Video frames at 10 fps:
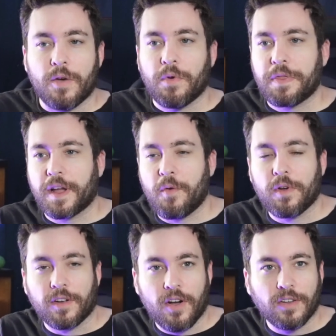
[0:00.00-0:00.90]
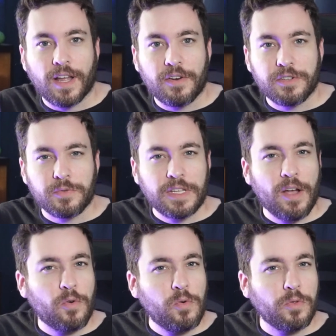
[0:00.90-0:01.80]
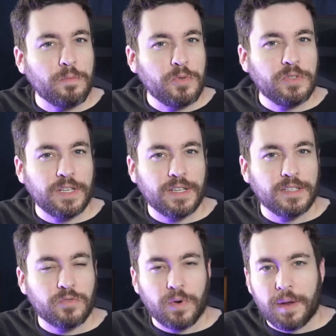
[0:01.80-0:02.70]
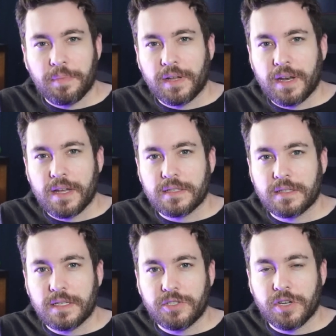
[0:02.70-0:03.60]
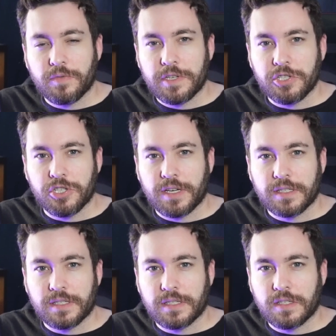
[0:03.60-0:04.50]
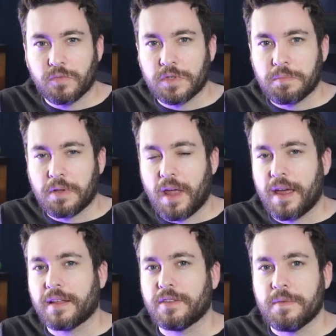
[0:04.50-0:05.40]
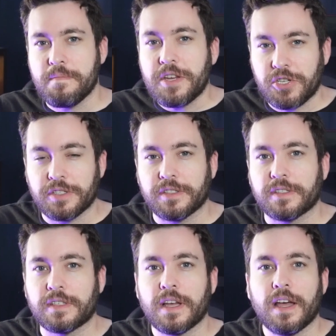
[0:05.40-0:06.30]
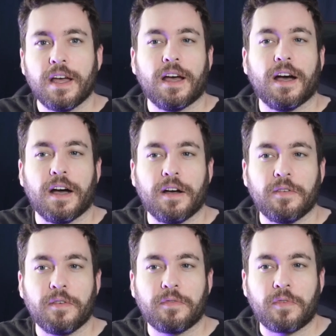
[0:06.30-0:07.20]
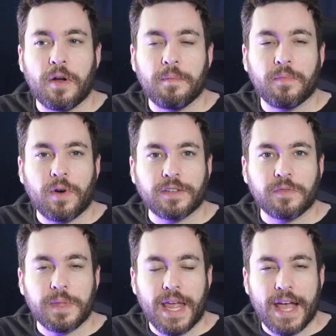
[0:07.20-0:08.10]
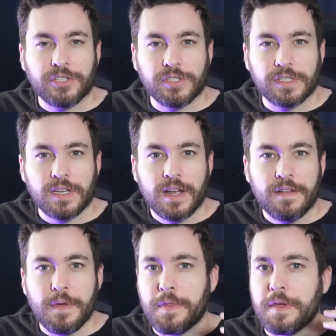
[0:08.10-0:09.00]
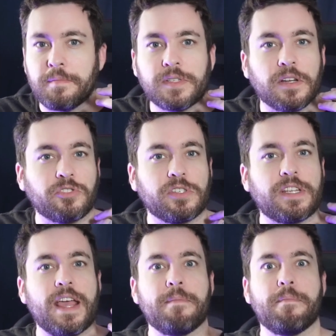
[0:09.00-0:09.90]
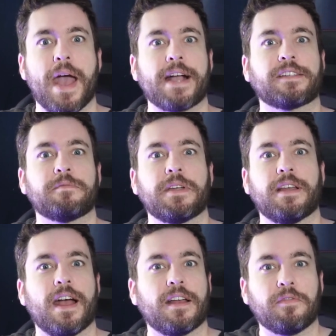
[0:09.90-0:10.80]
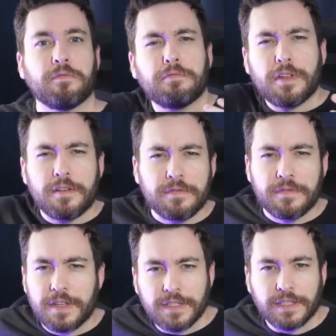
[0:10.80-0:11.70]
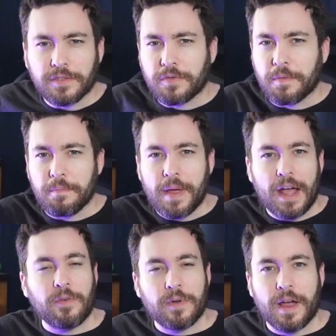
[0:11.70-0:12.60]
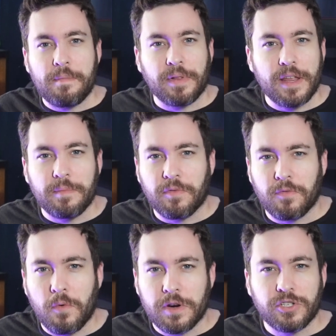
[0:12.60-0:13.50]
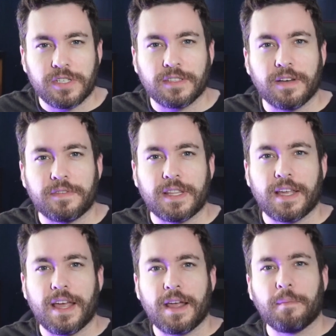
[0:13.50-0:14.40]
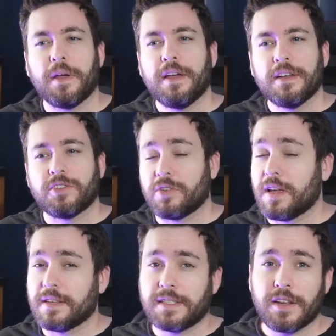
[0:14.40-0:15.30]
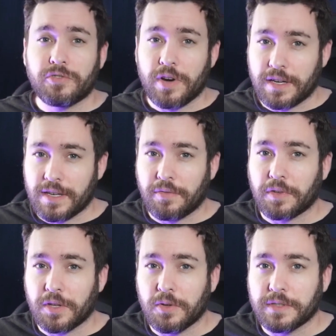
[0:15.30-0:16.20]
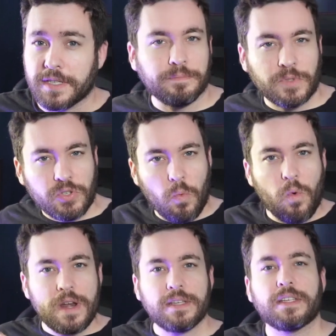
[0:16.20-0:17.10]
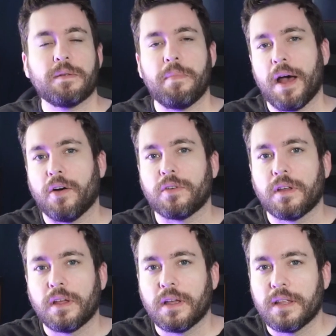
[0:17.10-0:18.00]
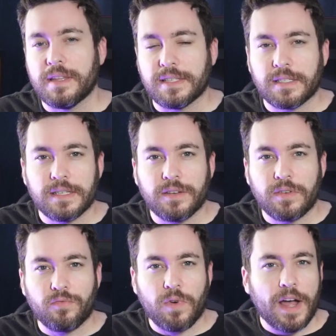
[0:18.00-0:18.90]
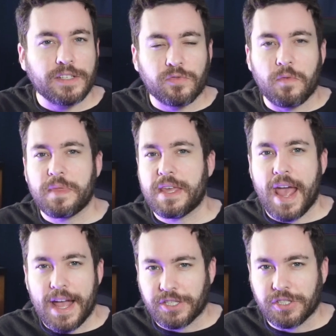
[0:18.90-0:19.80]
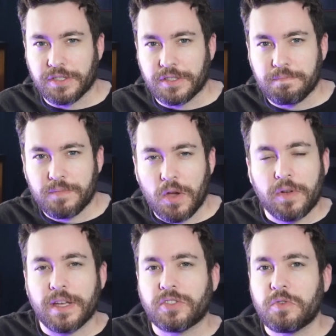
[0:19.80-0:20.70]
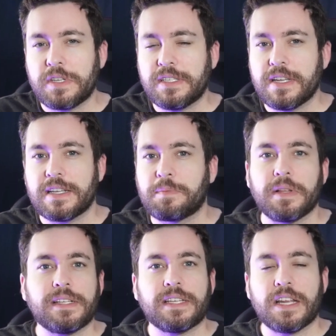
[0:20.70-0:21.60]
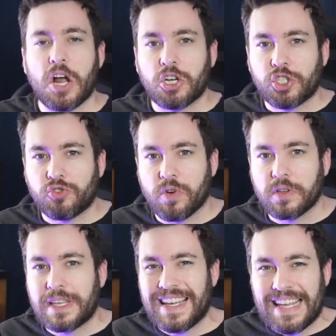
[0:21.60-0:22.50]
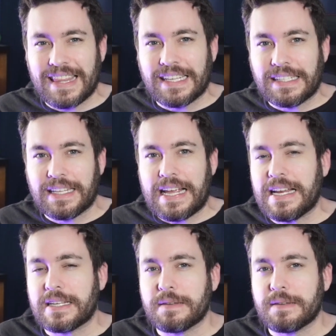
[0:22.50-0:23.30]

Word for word: And one thing I want to call out is really how cool the music is. When I played SD Generation Genesis and was playing the missions uh, from Rise from the Ashes, the theme song just came back to me and I had a flood of feelings from back when I played it before and just loved the game. So yeah, the soundtrack definitely holds So what is it about this Rise from the Ashes Okay, so this takes place in Australia in the late